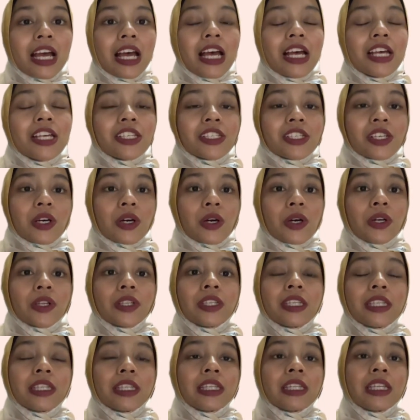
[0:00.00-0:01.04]
So
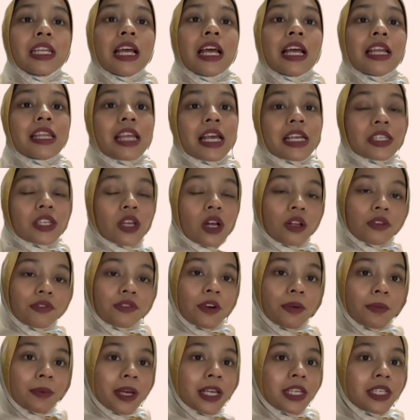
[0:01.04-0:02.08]
that's all
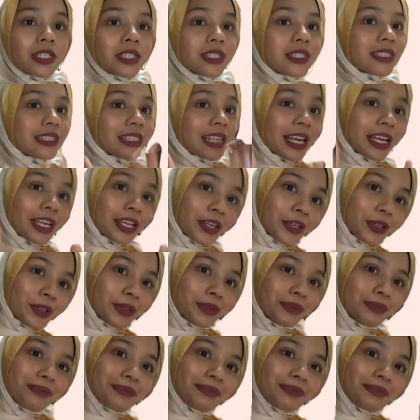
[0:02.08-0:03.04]
from us. Thank you.